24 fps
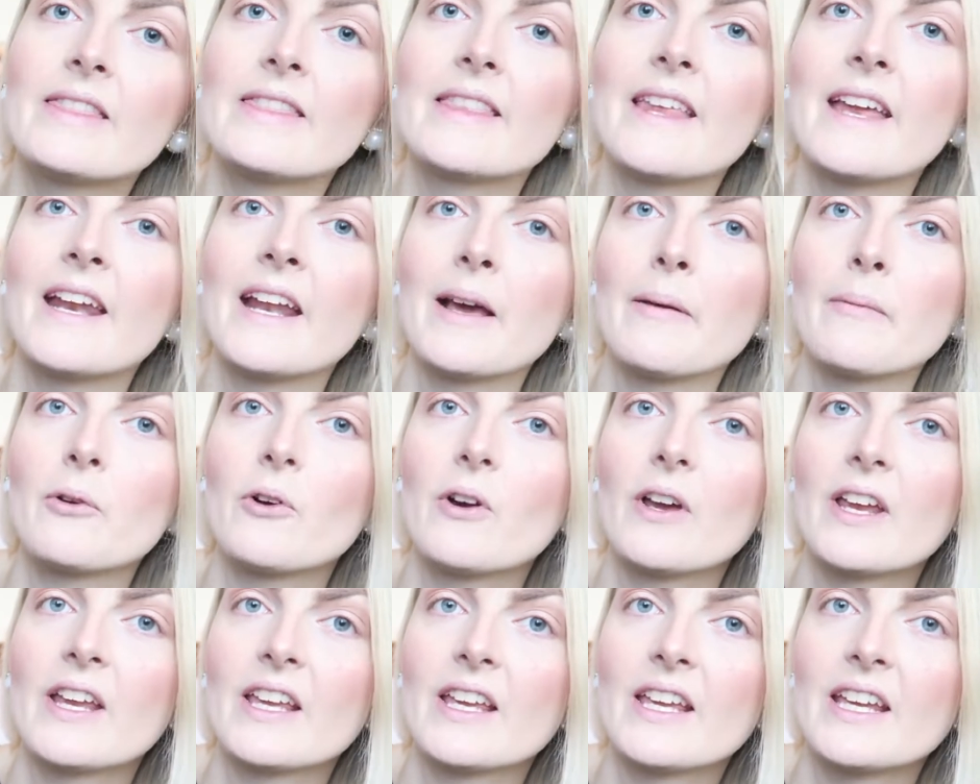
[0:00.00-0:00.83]
Then I'm
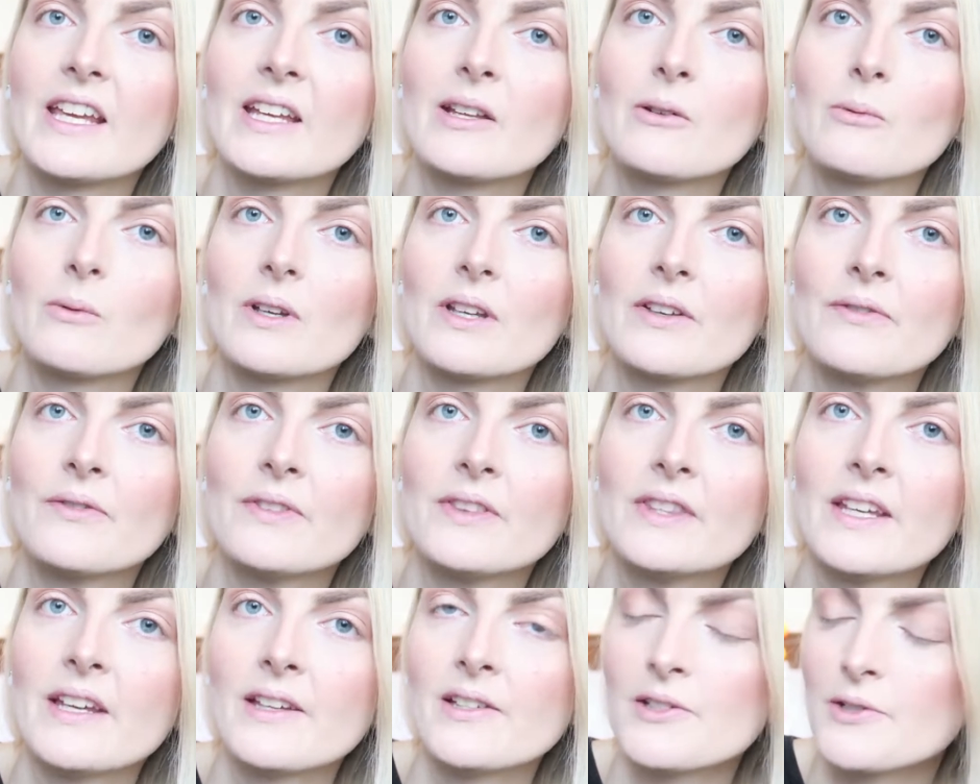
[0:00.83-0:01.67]
going in
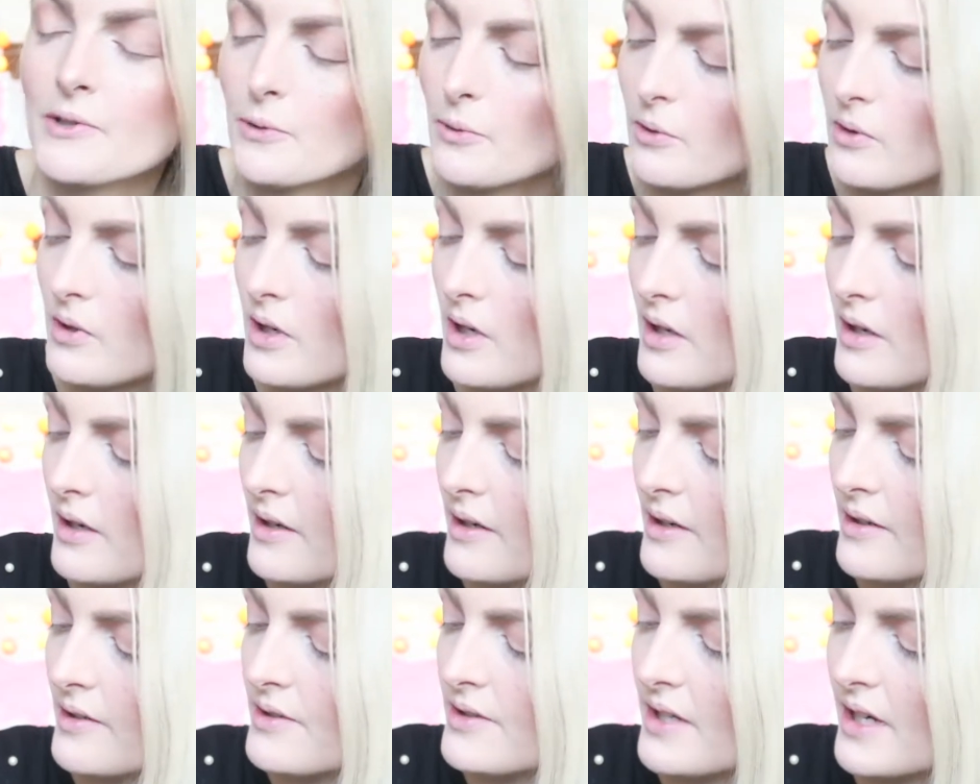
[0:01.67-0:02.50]
with these two
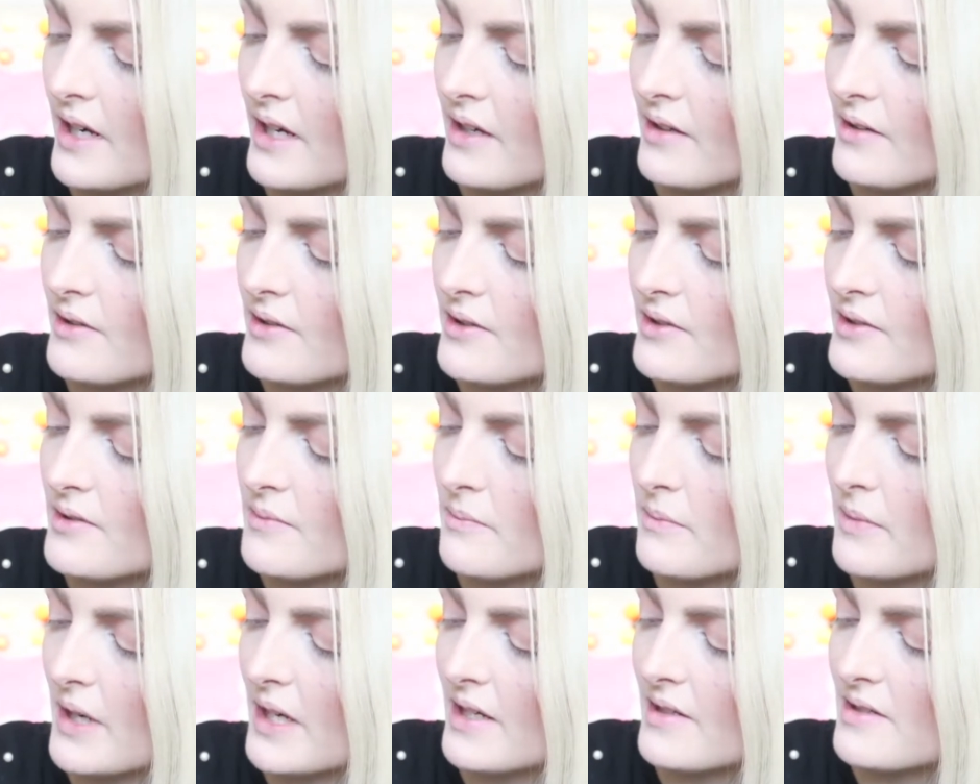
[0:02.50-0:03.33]
colors and
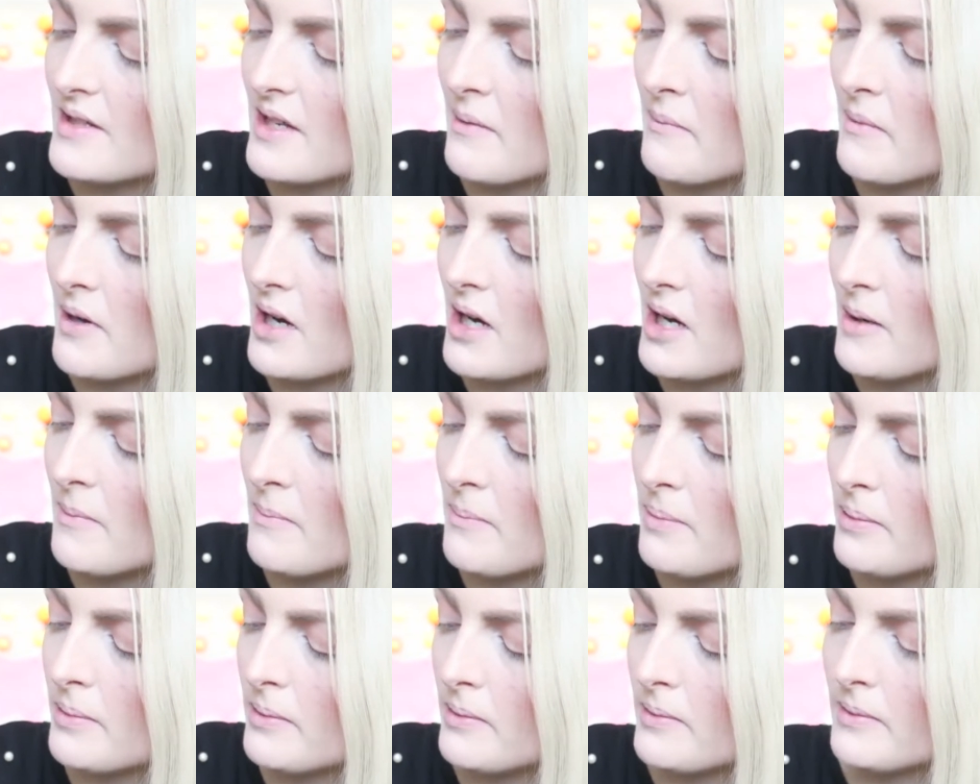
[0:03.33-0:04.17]
just mix them up.
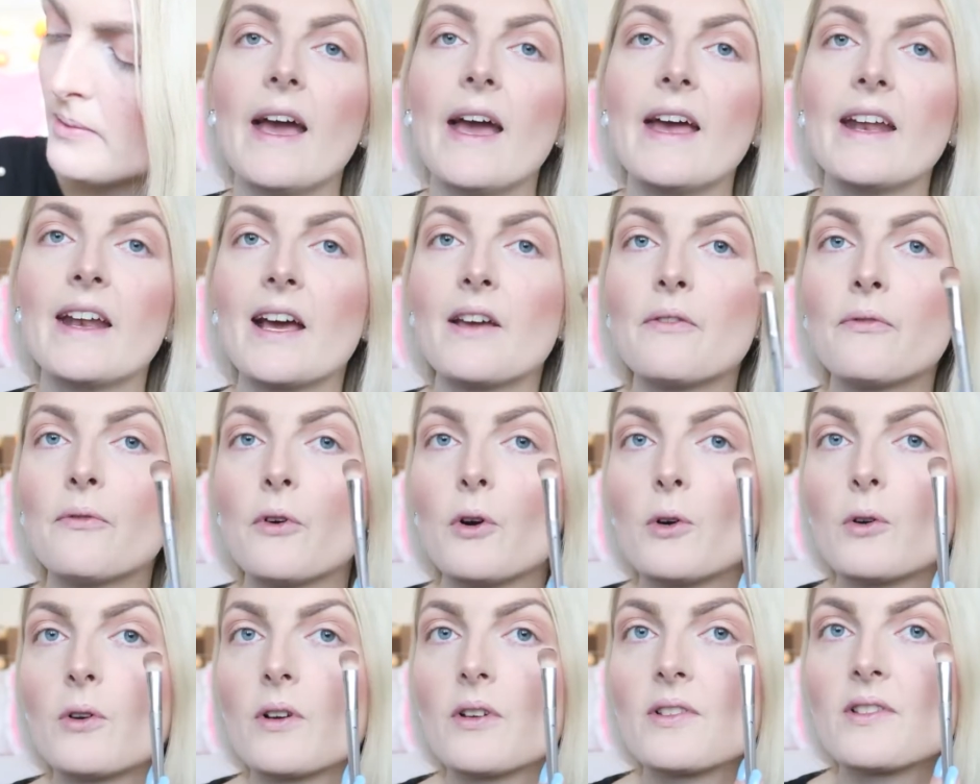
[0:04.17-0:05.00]
And I
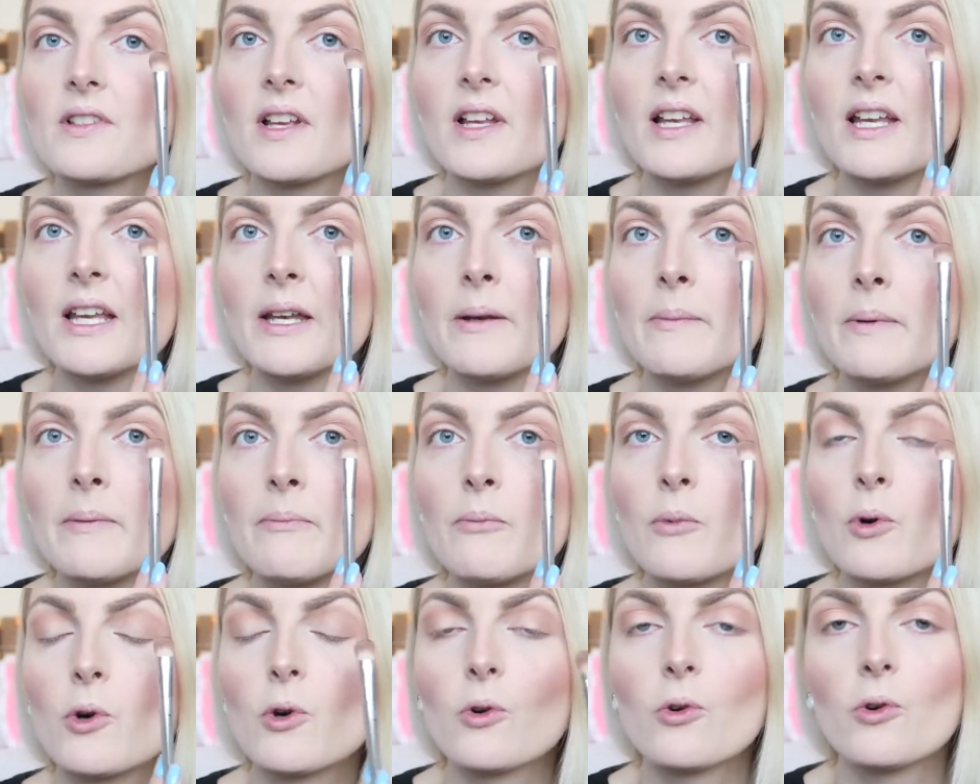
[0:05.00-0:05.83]
focus a little
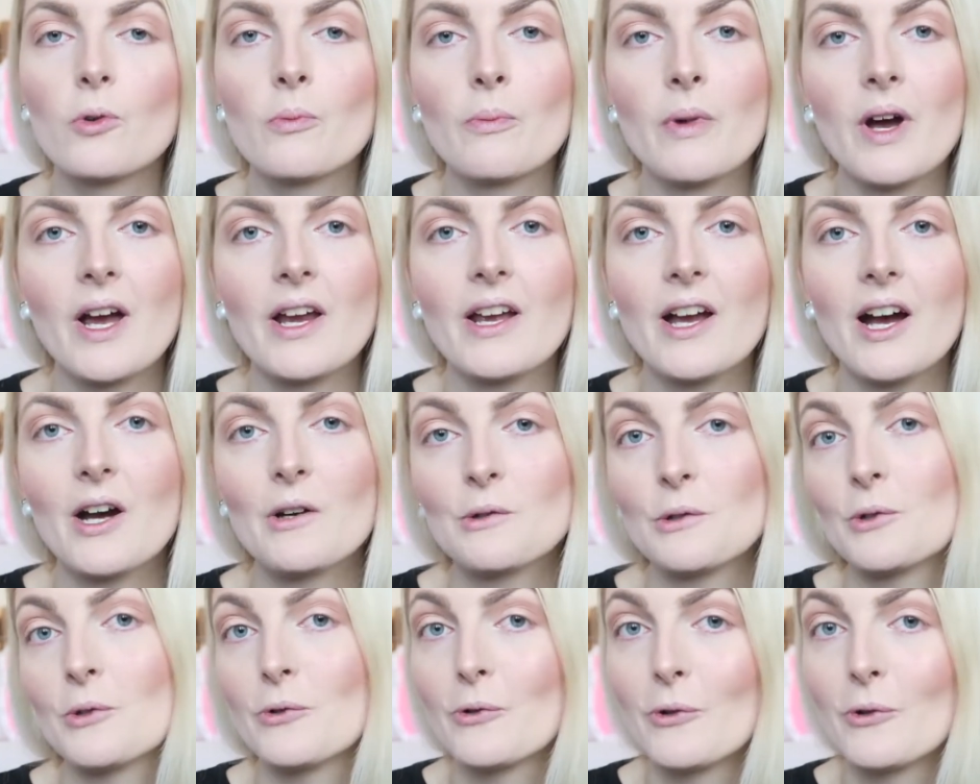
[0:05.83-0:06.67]
bit more on my outer